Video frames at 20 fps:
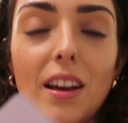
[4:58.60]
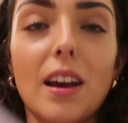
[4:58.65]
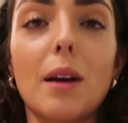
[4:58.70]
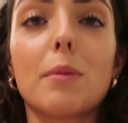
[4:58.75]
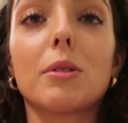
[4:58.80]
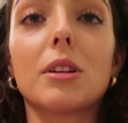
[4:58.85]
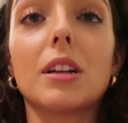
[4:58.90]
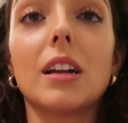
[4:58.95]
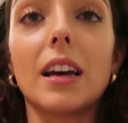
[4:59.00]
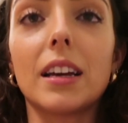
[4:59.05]
I
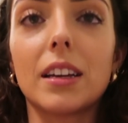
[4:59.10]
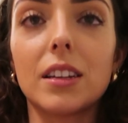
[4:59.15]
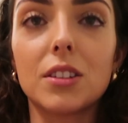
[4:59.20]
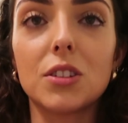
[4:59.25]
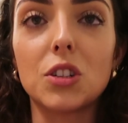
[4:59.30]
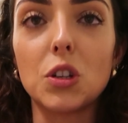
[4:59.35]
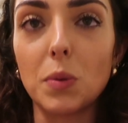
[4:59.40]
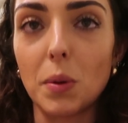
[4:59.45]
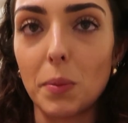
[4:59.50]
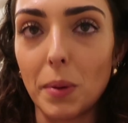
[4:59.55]
am gonna like
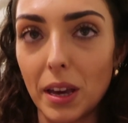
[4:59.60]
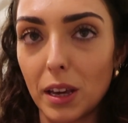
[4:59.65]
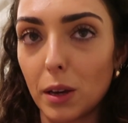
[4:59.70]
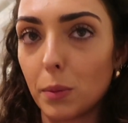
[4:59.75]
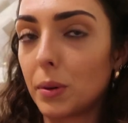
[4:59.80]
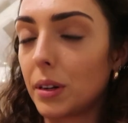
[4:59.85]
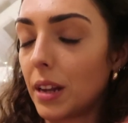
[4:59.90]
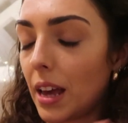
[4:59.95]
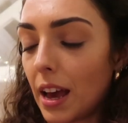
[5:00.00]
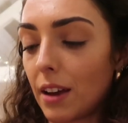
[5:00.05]
do my
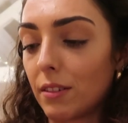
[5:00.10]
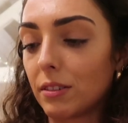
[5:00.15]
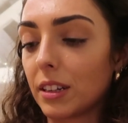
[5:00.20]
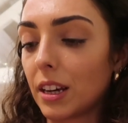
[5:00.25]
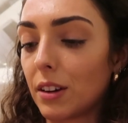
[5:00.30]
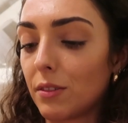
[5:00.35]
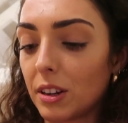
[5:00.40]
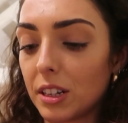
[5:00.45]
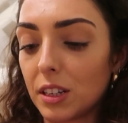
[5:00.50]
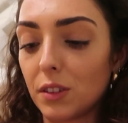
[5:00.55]
makeup and hair and
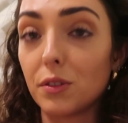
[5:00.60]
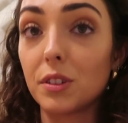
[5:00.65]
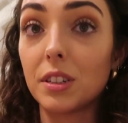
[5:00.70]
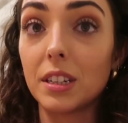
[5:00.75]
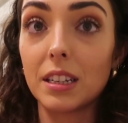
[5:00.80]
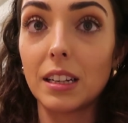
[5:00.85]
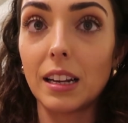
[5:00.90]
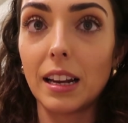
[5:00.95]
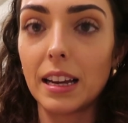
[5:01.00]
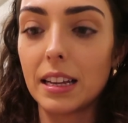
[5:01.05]
get ready for
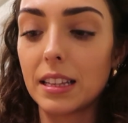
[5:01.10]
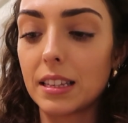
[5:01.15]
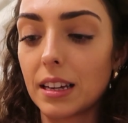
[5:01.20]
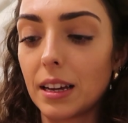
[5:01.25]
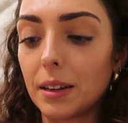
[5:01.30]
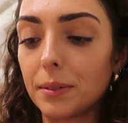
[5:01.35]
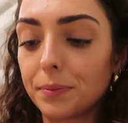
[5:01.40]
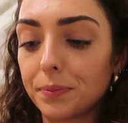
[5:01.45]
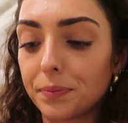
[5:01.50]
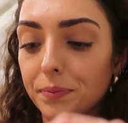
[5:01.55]
dinner later.